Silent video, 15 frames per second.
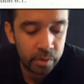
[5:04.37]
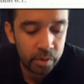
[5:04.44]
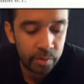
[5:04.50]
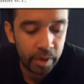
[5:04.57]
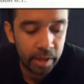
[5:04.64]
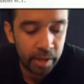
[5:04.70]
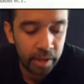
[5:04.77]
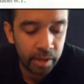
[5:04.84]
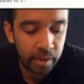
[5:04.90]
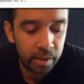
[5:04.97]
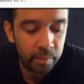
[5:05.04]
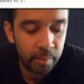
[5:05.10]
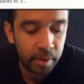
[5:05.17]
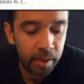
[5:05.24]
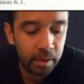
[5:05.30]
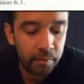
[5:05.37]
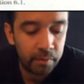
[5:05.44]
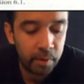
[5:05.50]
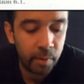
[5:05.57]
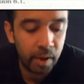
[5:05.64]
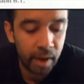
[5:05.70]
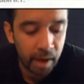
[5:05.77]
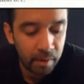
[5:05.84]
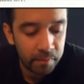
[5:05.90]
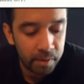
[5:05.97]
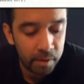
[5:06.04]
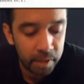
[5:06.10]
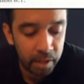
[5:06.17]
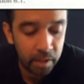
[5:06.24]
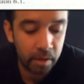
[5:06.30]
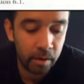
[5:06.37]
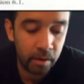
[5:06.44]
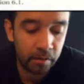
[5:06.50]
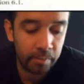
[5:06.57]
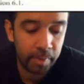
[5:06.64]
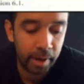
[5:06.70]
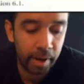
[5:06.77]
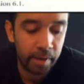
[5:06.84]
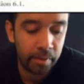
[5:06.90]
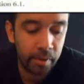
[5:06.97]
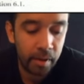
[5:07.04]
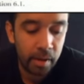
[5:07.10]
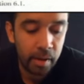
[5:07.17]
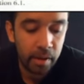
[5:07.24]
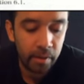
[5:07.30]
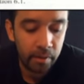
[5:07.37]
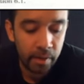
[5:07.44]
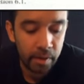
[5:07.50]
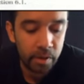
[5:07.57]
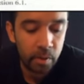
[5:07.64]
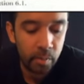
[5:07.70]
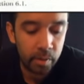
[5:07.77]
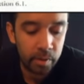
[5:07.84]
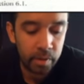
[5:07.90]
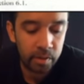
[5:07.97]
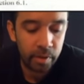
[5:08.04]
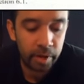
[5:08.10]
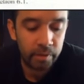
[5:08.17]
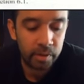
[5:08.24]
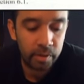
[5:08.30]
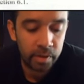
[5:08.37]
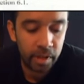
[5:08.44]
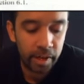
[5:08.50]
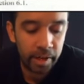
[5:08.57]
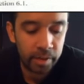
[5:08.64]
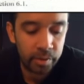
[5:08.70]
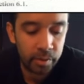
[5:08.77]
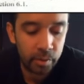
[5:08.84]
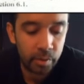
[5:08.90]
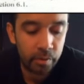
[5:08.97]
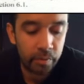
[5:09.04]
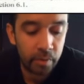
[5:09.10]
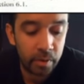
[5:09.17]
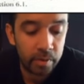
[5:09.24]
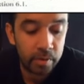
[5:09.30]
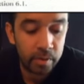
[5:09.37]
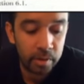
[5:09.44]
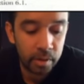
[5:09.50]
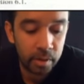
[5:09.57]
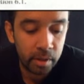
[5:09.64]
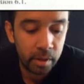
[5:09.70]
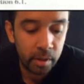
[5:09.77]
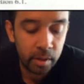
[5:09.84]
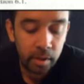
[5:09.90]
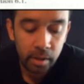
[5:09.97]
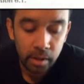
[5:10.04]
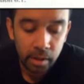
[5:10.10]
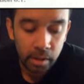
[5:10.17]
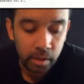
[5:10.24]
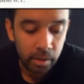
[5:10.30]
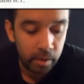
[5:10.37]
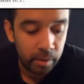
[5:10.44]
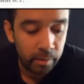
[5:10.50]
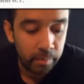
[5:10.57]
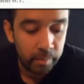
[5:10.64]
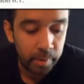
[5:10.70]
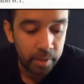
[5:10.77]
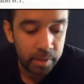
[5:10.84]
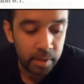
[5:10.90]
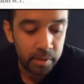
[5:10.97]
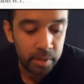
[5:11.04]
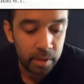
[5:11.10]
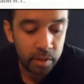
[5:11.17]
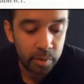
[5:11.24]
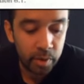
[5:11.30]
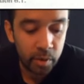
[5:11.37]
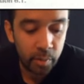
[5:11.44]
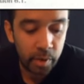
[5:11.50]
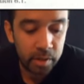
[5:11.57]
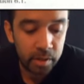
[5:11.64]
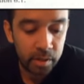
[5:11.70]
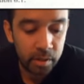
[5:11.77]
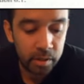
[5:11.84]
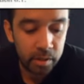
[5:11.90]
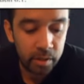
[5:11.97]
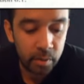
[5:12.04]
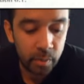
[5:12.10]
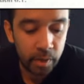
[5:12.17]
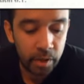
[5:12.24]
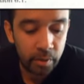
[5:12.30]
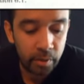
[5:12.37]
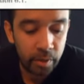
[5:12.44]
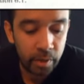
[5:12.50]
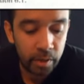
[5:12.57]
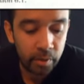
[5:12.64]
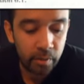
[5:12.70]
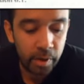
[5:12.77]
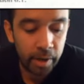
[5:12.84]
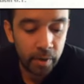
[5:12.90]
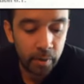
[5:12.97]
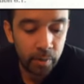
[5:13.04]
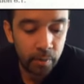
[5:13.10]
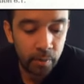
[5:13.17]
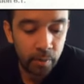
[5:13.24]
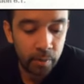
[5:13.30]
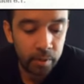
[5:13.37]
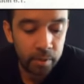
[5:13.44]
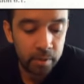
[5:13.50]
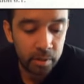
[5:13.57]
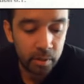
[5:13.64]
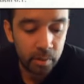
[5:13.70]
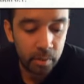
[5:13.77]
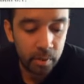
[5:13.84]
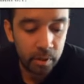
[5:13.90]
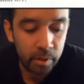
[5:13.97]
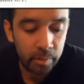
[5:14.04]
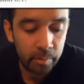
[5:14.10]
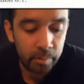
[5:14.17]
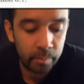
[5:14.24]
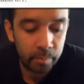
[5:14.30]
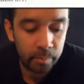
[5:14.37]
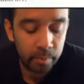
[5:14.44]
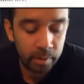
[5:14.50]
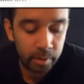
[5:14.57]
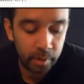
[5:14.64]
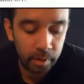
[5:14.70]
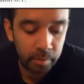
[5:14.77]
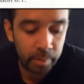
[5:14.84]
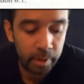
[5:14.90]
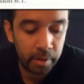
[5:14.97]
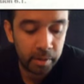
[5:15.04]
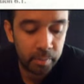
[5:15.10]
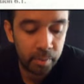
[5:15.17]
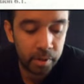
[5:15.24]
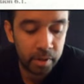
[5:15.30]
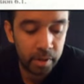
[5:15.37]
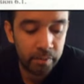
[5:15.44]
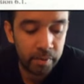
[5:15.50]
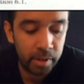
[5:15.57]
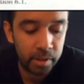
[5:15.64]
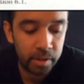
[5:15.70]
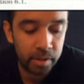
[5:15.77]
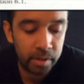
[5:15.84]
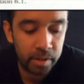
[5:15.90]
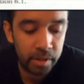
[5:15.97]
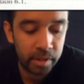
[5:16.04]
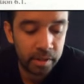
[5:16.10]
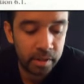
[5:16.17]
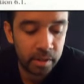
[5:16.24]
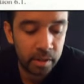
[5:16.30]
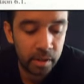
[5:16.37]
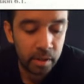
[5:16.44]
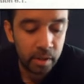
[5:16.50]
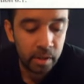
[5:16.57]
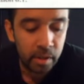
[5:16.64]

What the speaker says: go straight in, but if you have to take a curved path, then you want the driver's side. True or false? It sounds like a trick question because either way you could get it right or wrong. So the book definition says